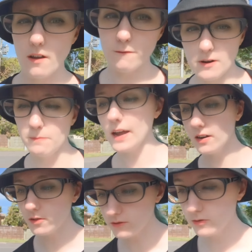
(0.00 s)
front
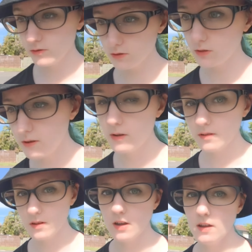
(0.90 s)
panels,
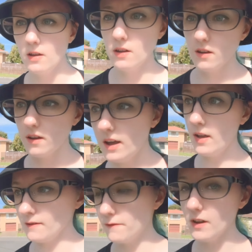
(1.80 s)

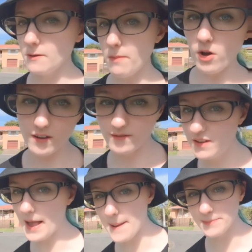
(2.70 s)
fake pocket
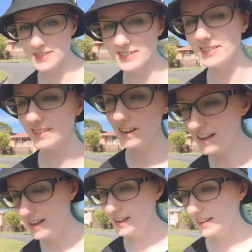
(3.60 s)
flaps,
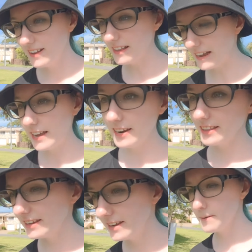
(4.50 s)
that kind of
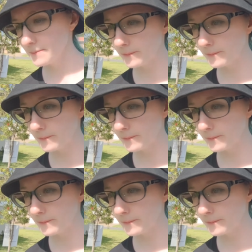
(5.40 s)
thing.